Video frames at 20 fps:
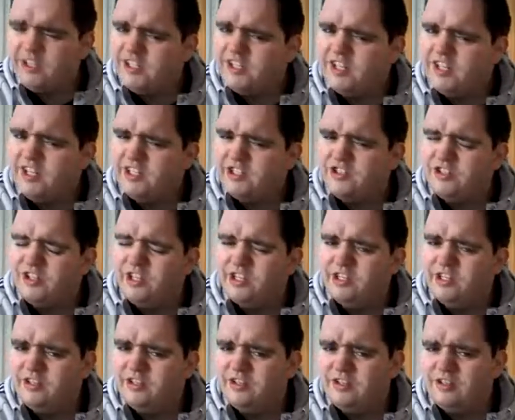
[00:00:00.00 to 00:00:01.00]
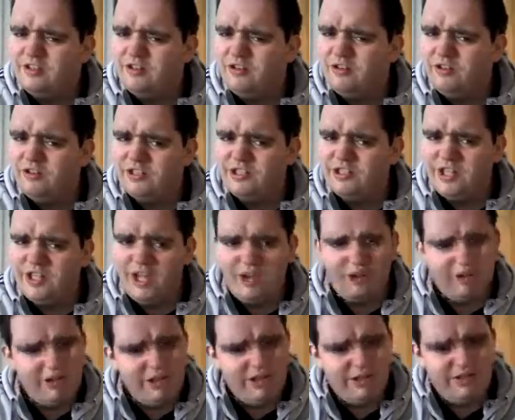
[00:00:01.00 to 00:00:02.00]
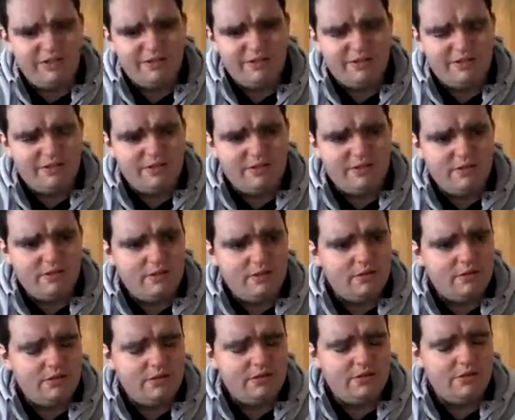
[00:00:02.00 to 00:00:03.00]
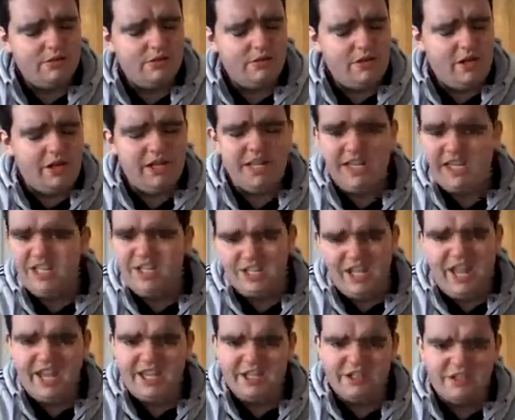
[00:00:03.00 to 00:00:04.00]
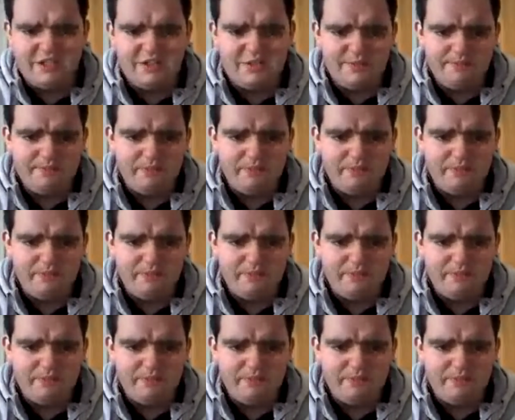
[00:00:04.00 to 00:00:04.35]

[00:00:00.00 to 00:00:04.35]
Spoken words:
Or is it leash today? Or is it now? No, I think yeah.